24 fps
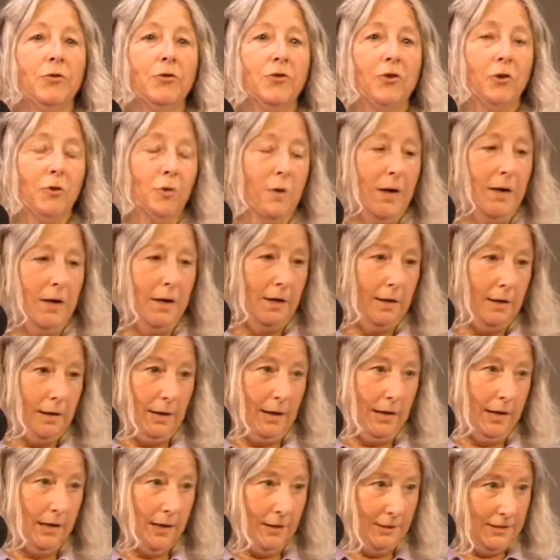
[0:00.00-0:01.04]
so
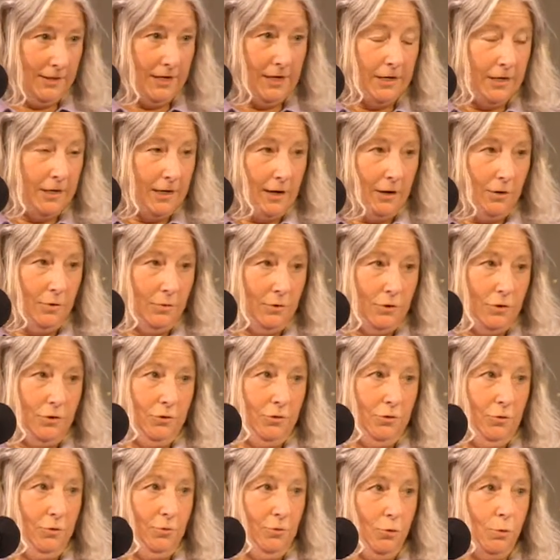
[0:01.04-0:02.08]
I sent it out
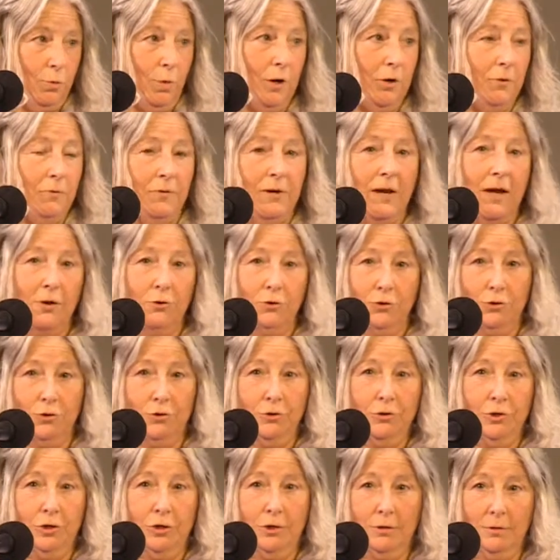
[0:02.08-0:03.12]
to 12
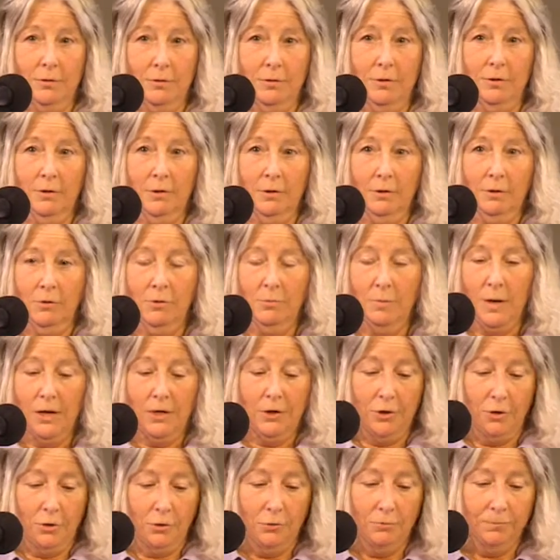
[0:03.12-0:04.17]
dowsers whom I
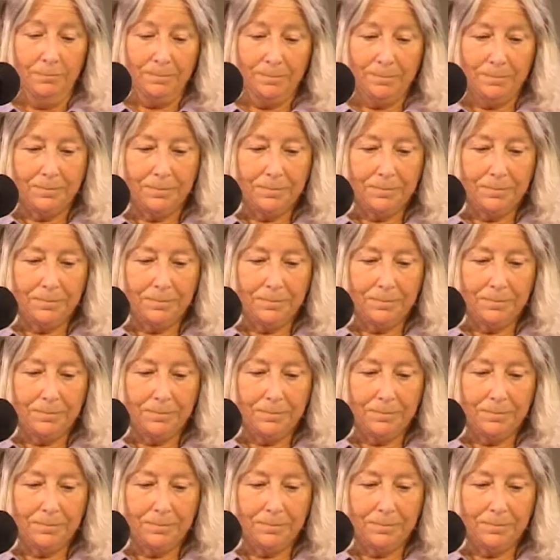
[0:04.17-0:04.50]
know,